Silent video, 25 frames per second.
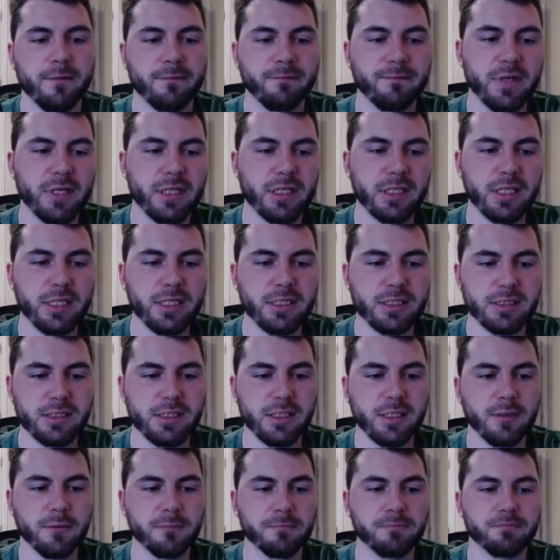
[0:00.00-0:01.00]
Very nice
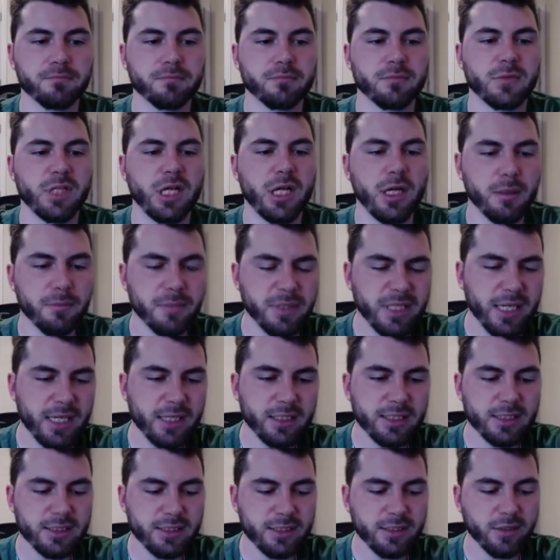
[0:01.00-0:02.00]
though. Uh, but yeah, I
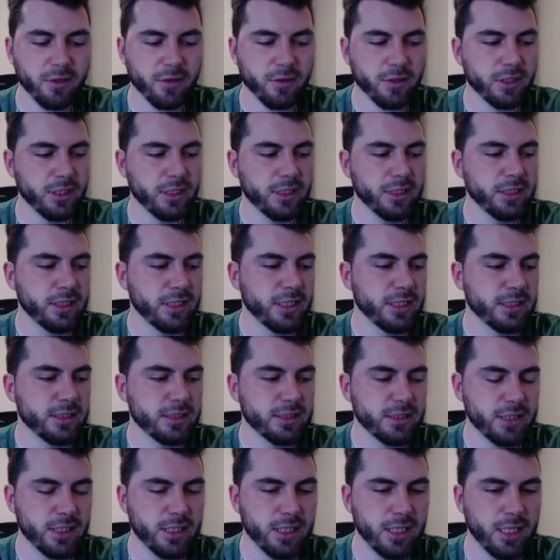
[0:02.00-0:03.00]
like the art in
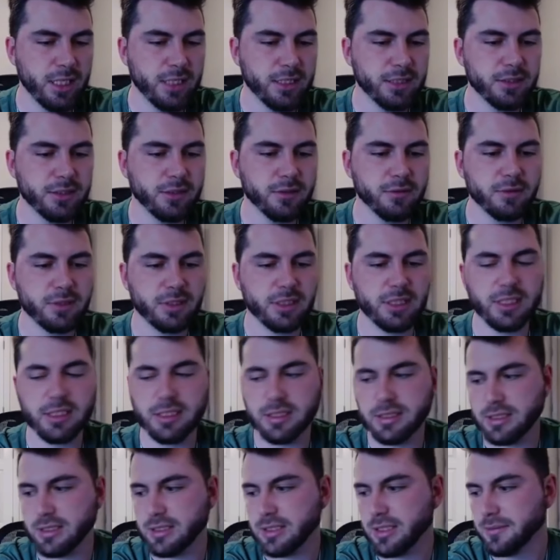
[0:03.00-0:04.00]
this. Uh, I don't think
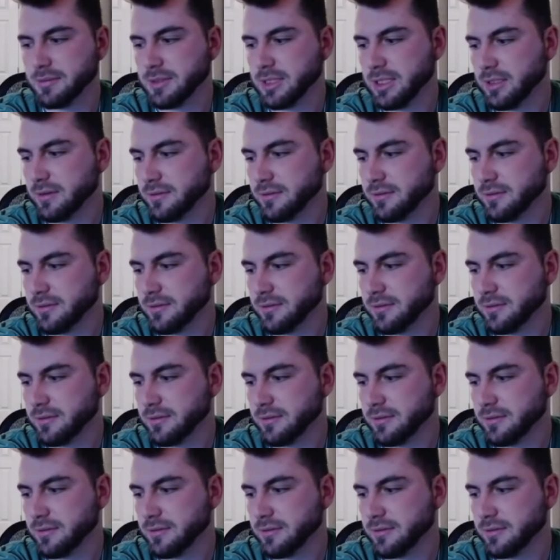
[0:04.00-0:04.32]
it's a subset